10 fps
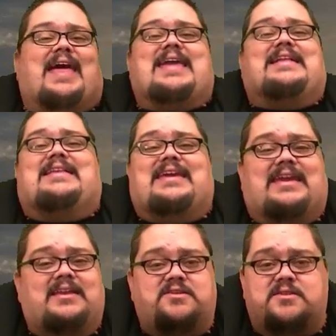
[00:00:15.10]

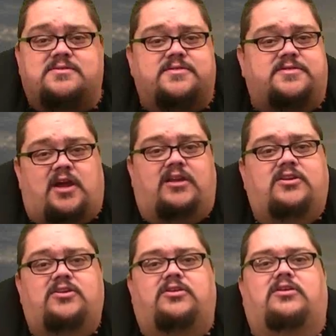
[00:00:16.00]
lightning and
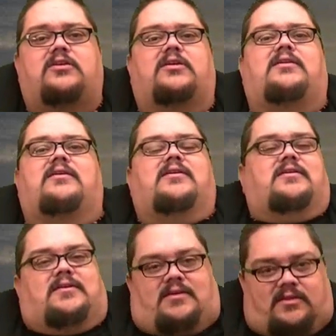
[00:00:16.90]
thunder and
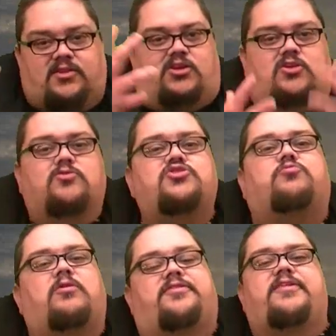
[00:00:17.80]
the
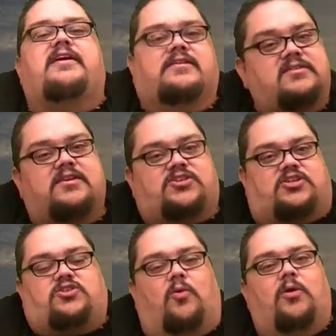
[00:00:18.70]
usual things that a
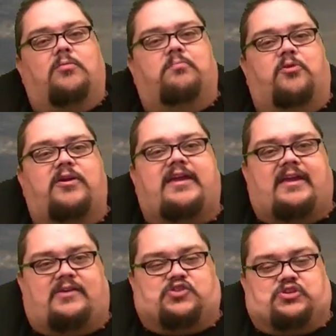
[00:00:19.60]
storm
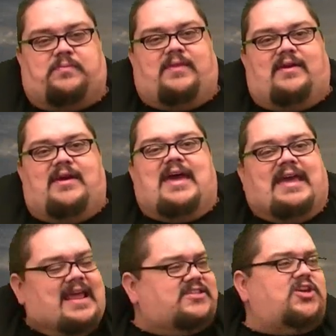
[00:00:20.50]
brings.
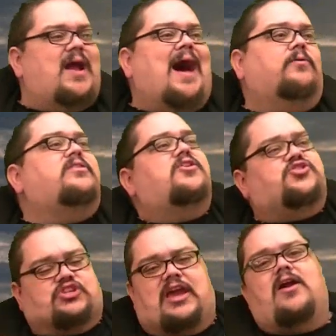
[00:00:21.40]
And as they're out there
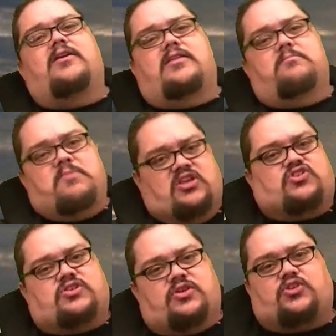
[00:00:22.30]
scared in the
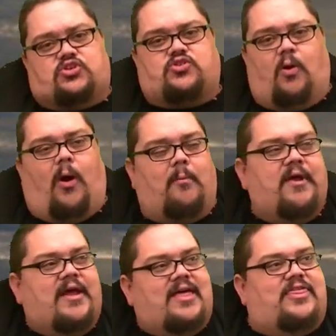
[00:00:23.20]
midst of this storm,
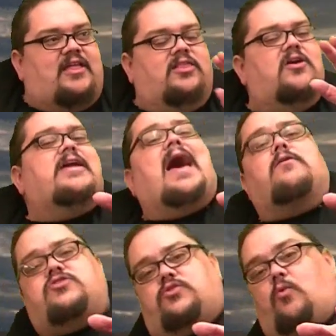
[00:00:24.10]
they look
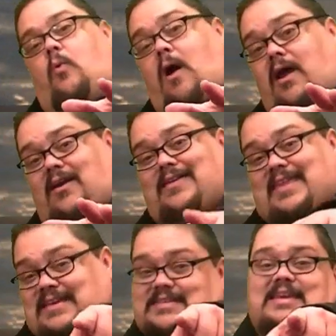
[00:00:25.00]
out to the water and
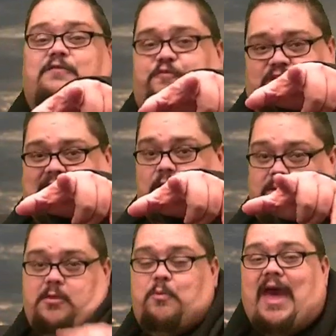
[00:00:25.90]
they see a figure
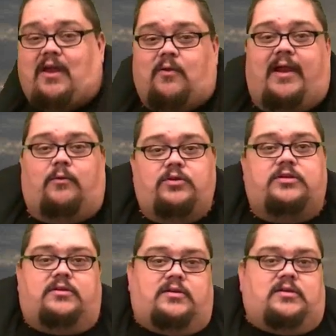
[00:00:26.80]
in the background.